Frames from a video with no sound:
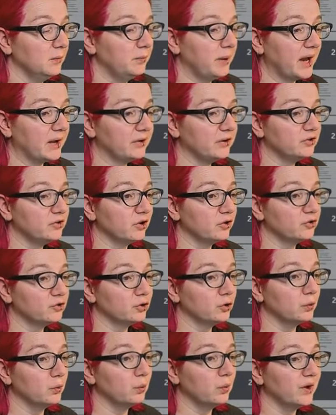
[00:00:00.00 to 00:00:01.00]
battery
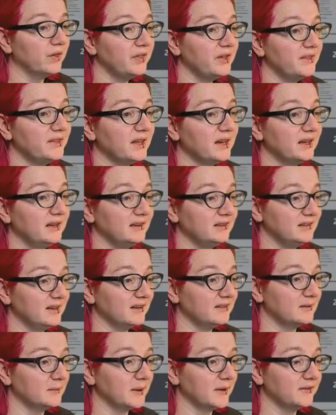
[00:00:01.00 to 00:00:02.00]
charger. One thing that is
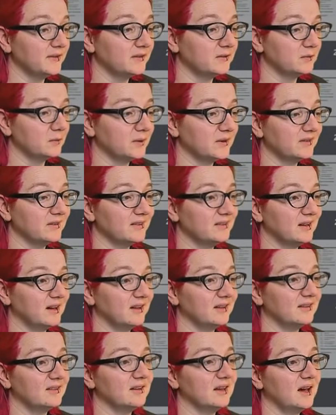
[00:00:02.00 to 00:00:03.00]
nice about this one is it
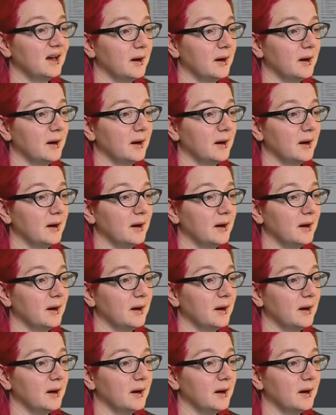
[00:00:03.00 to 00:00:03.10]
does